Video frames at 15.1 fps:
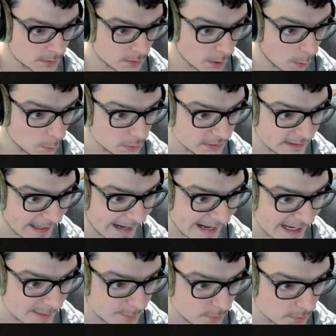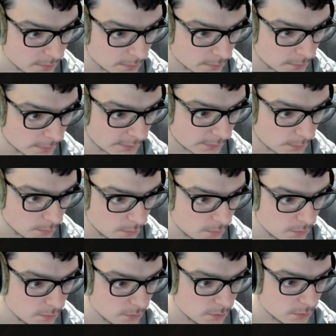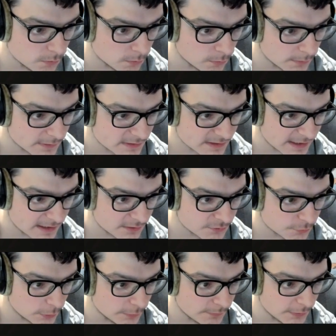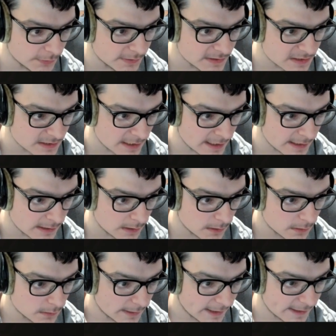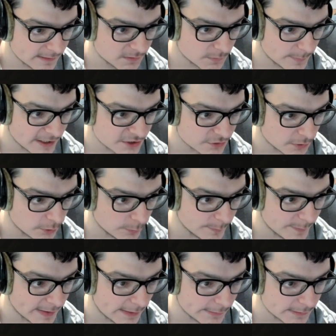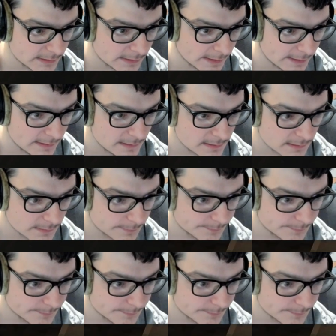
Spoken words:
Golden apples. Ooh, stick of truth. You can stay. And some extra gunpowder. Nice.